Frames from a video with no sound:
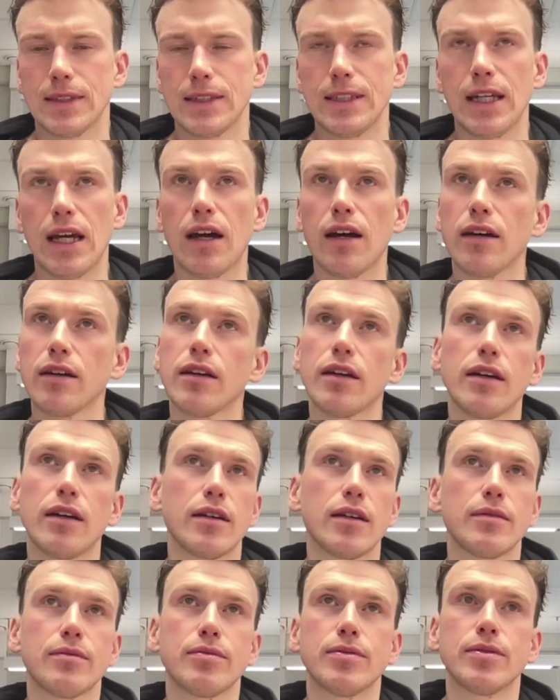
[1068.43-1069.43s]

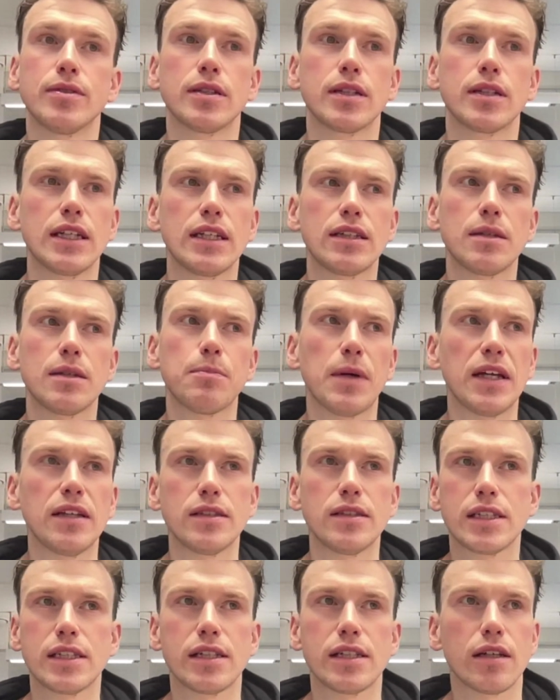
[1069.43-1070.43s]
Yeah, it
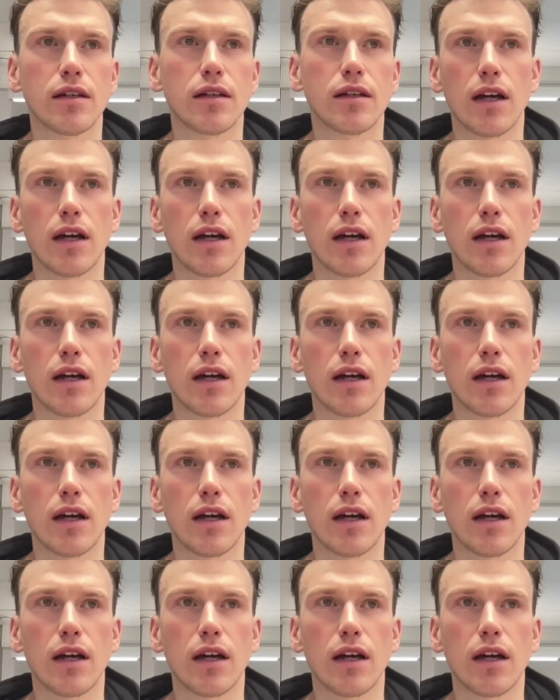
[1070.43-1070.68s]
depends.